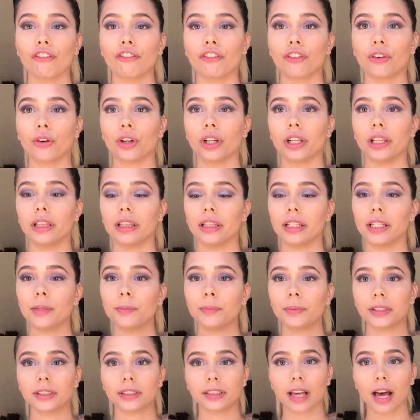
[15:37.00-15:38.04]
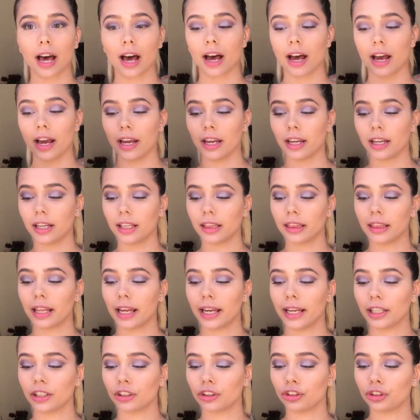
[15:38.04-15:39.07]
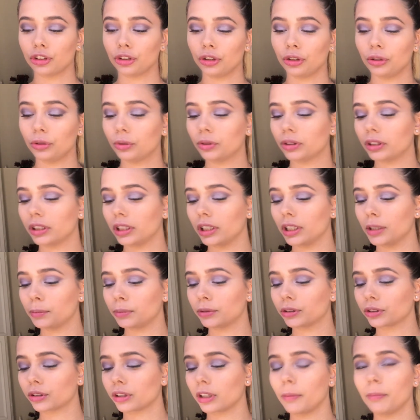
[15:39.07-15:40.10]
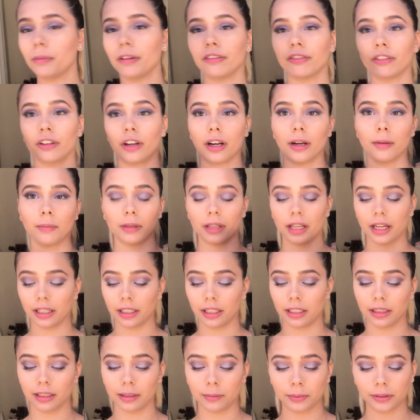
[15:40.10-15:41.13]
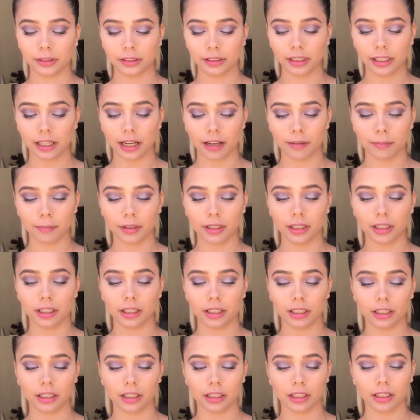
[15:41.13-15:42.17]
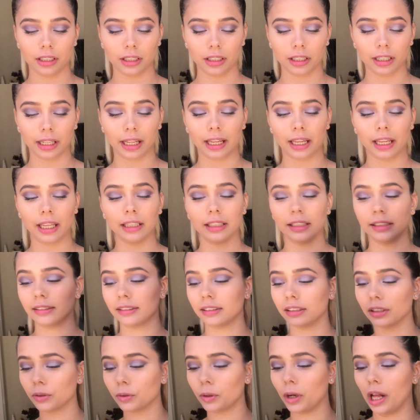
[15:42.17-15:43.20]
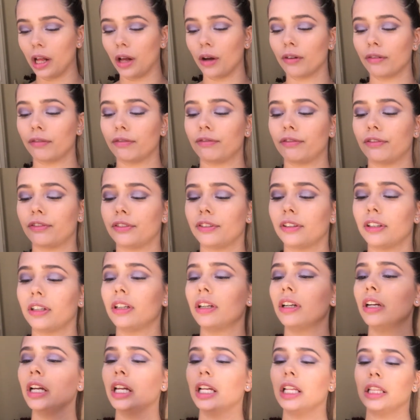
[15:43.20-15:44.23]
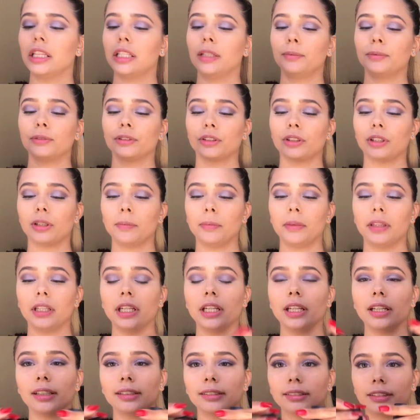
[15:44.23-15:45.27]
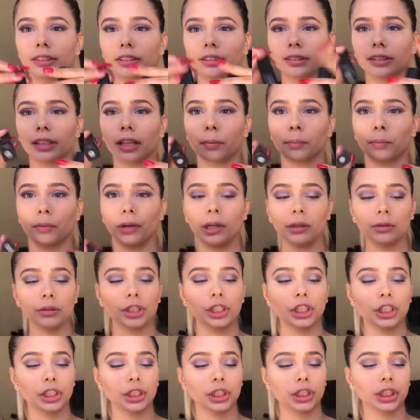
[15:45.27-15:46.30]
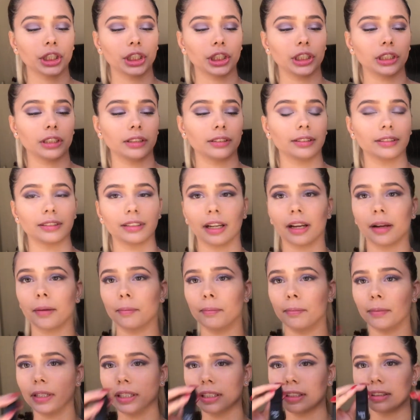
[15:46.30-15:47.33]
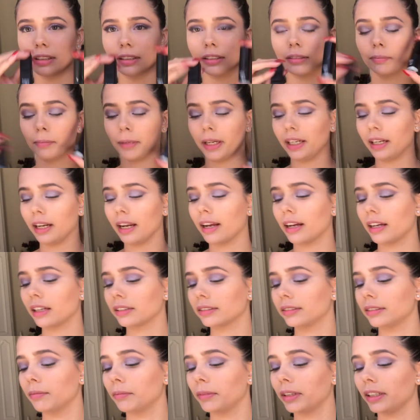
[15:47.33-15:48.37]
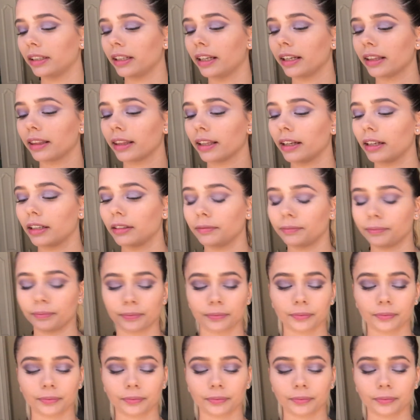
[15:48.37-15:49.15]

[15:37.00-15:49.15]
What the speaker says: For lips, I like to use a lip scrub before I apply any lipstick. I've been liking these little e.l.f. lip scrub things. This is like brown sugar. This is like mint maniac, something like that.